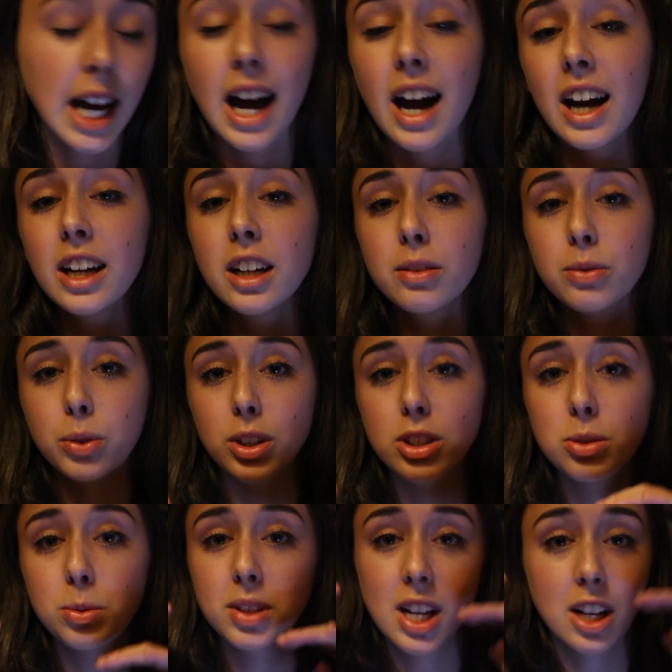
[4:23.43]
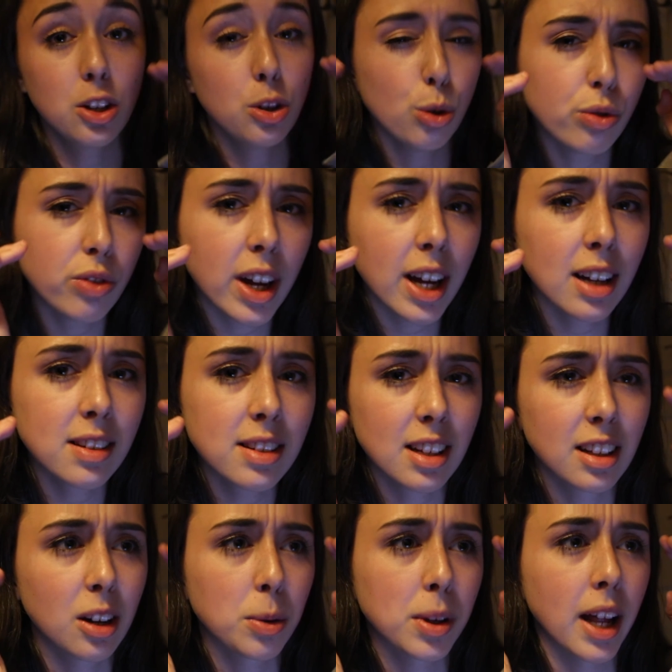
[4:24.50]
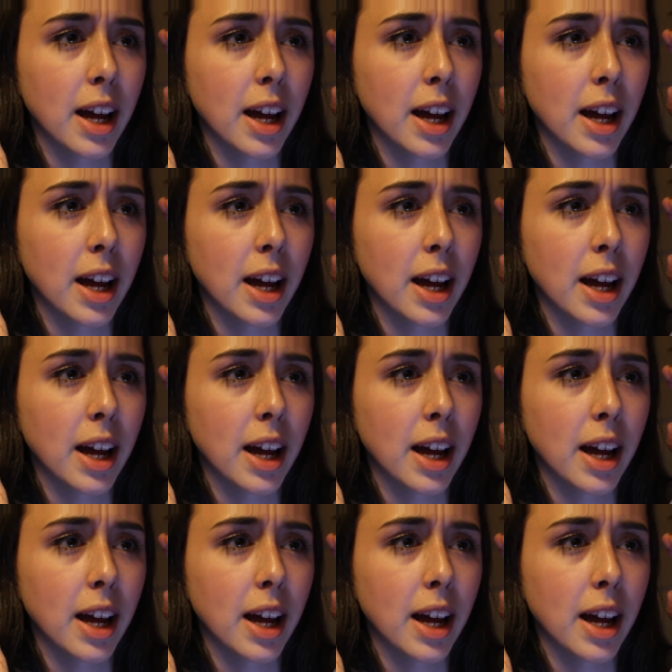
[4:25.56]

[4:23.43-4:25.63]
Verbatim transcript: the higher voice was like new fans, and they were